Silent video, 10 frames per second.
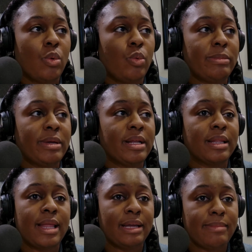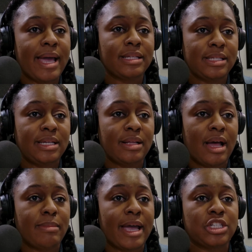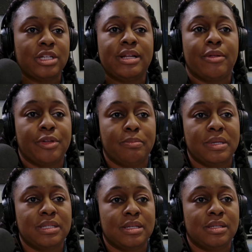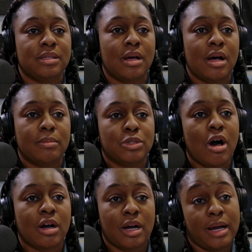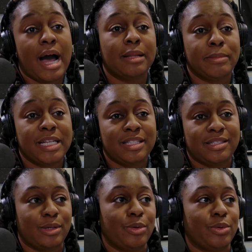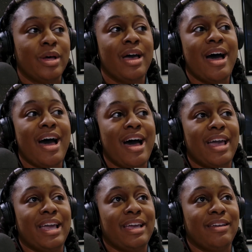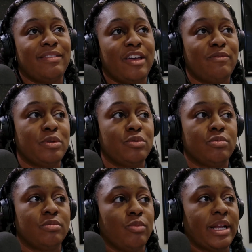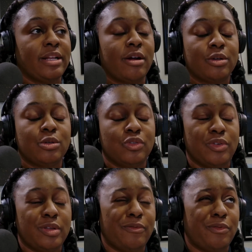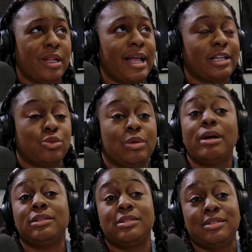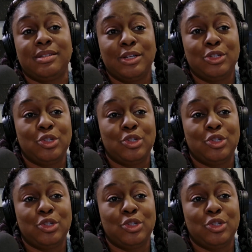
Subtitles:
Women Online magazine. I'm actually now their business talk columnist. So I have been writing articles for them for the last 3 months.